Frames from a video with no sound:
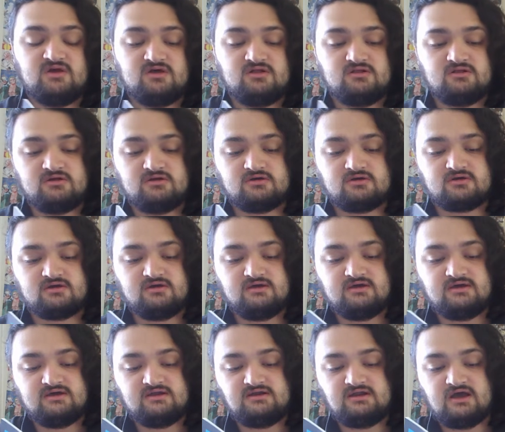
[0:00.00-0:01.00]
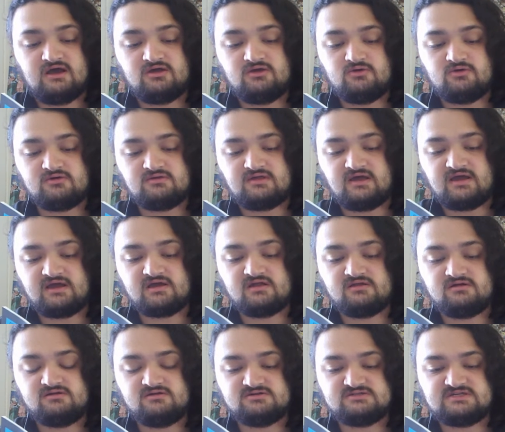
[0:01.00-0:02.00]
Look, now you are
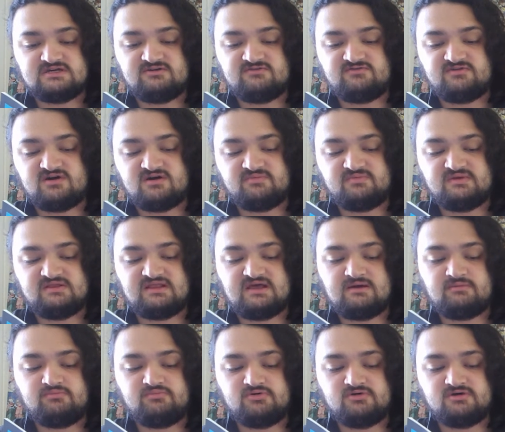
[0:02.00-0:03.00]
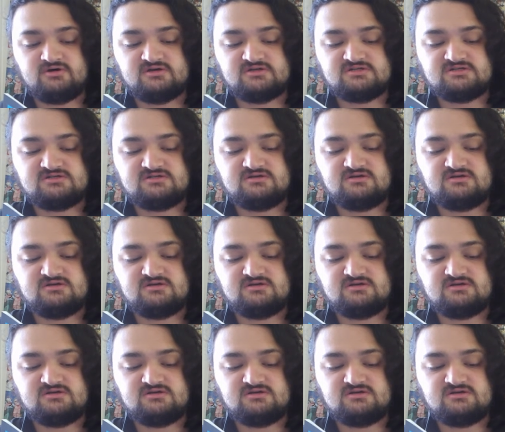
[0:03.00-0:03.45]
tangling yourself up in that bush.